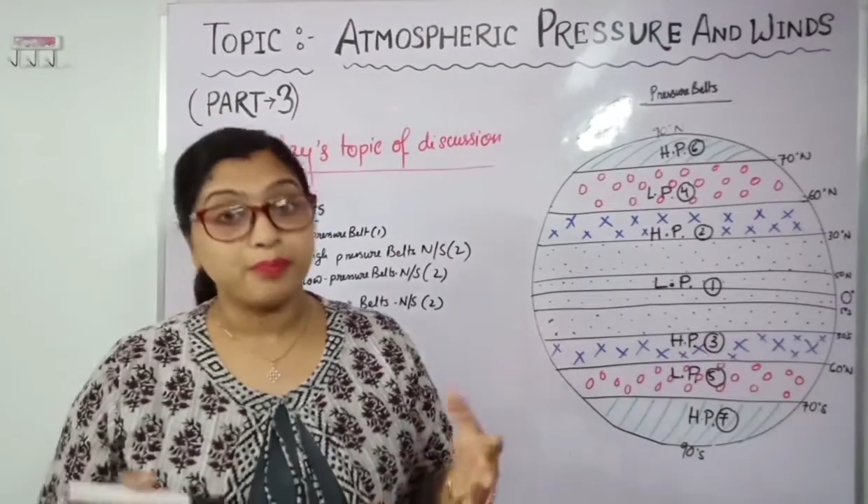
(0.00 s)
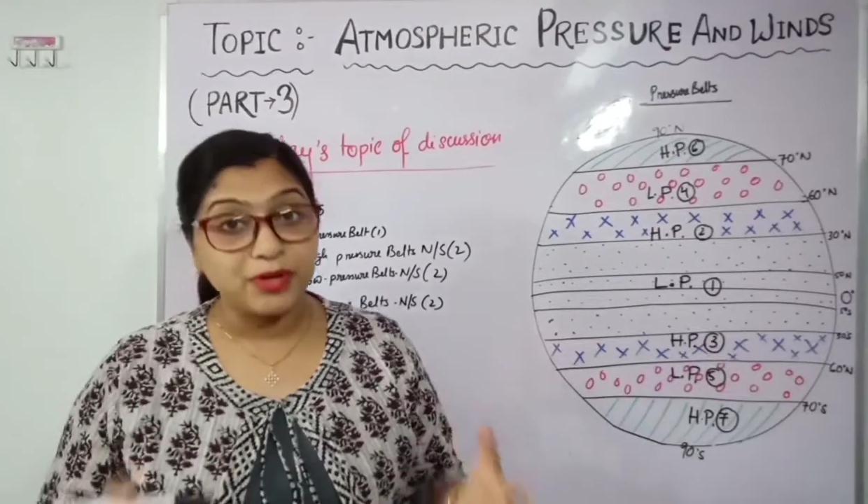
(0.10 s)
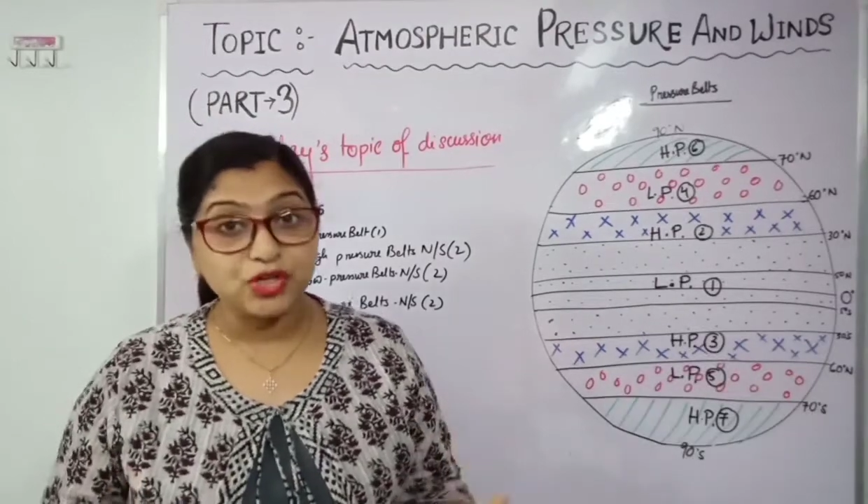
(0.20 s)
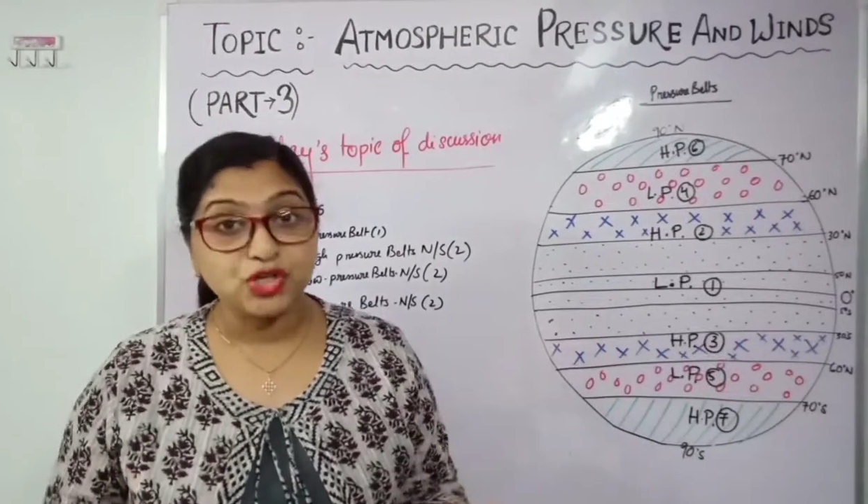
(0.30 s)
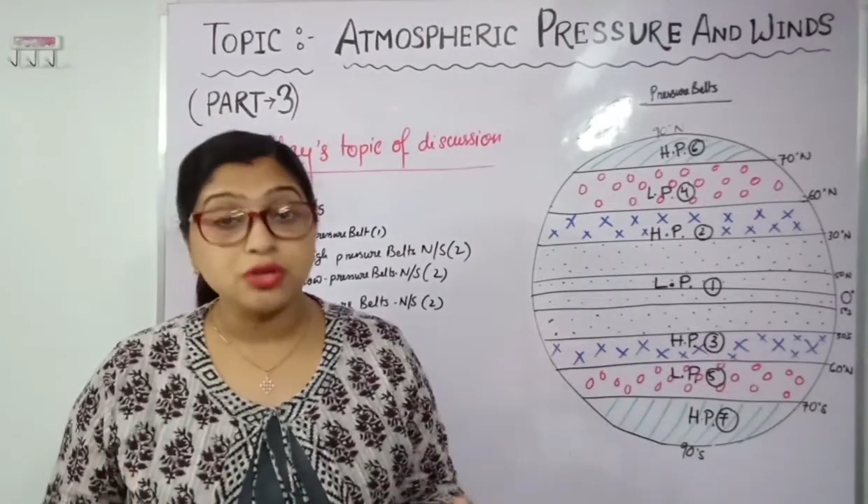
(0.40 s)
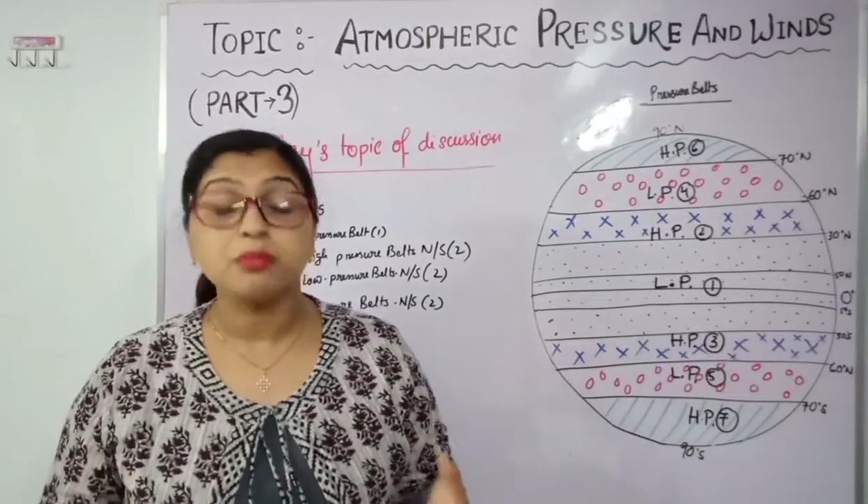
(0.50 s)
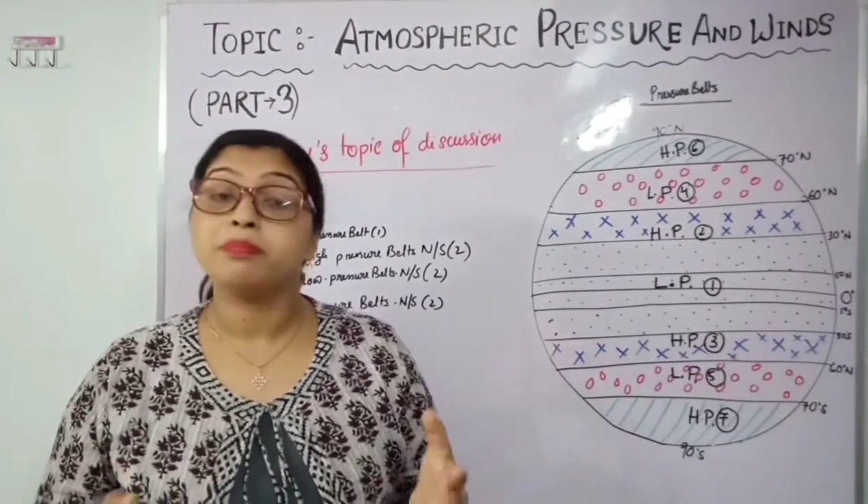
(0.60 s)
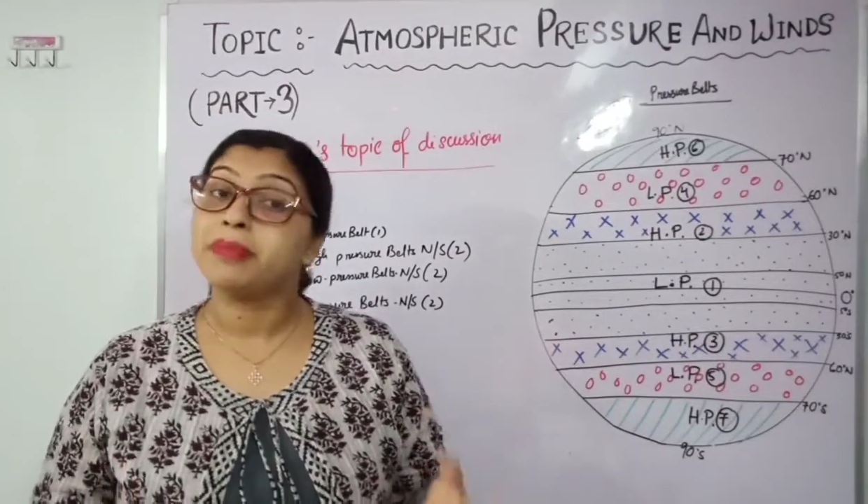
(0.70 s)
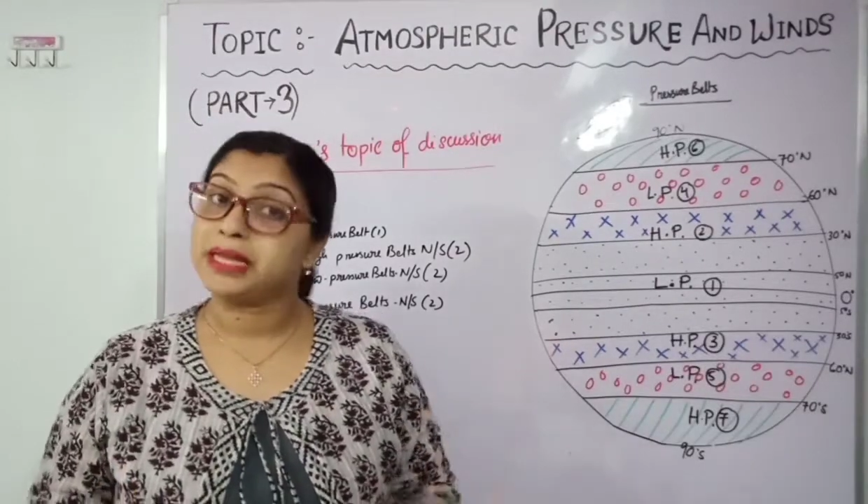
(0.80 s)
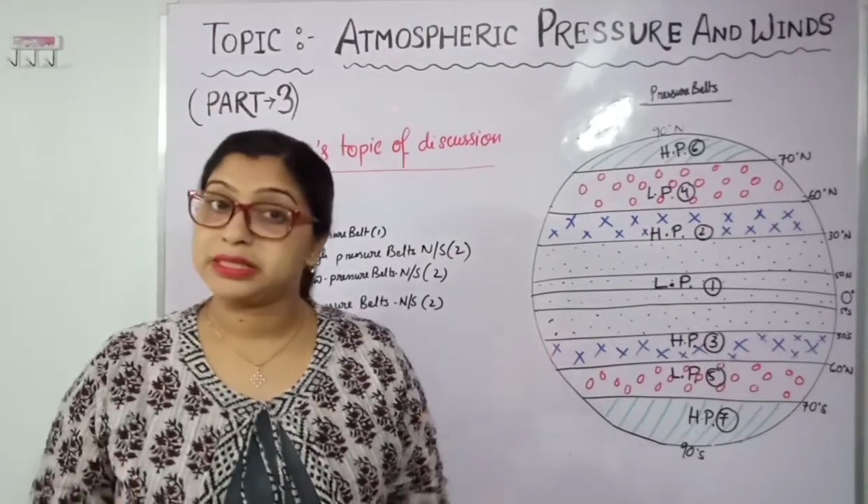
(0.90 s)
pressure
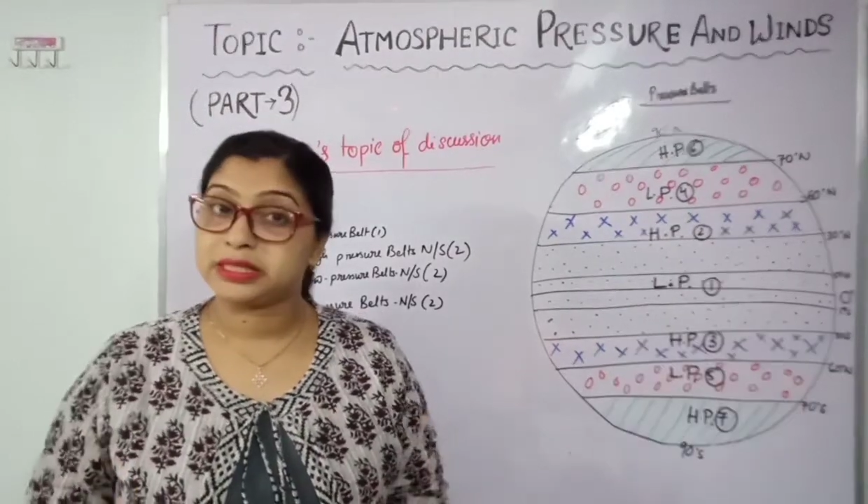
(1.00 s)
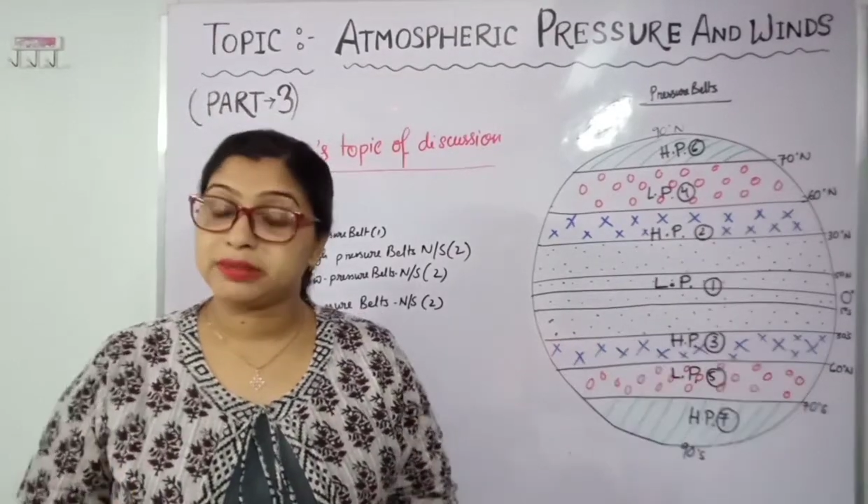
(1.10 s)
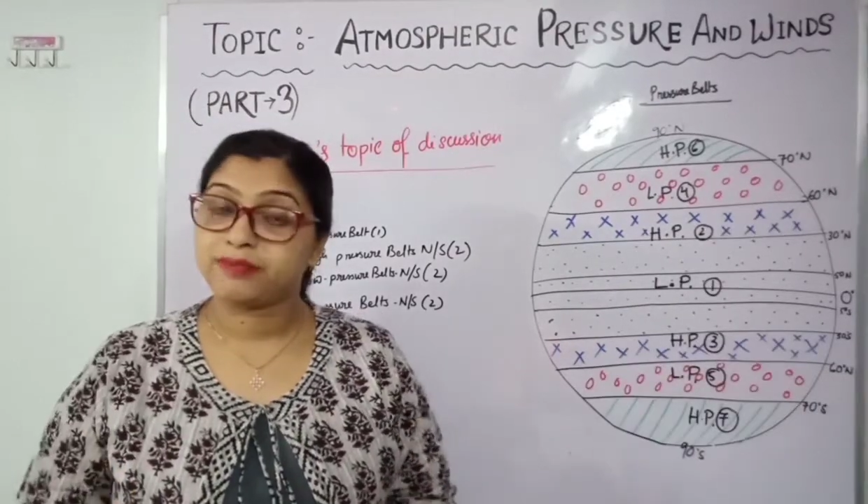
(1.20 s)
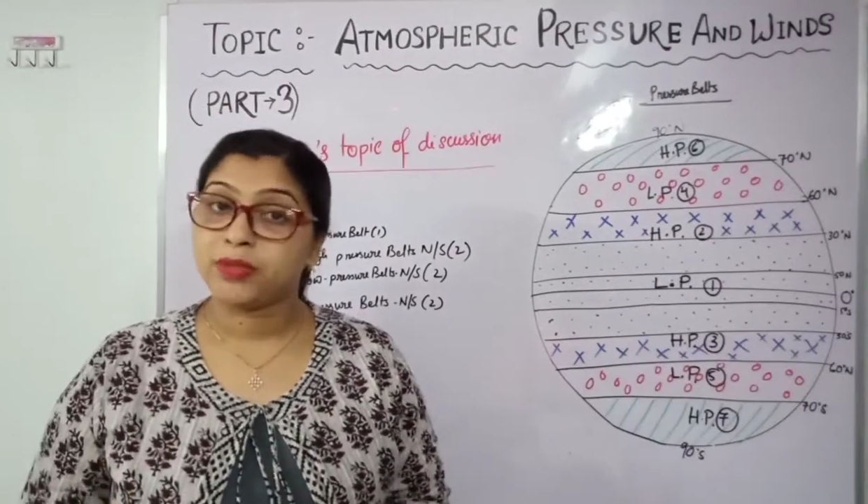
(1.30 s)
belt.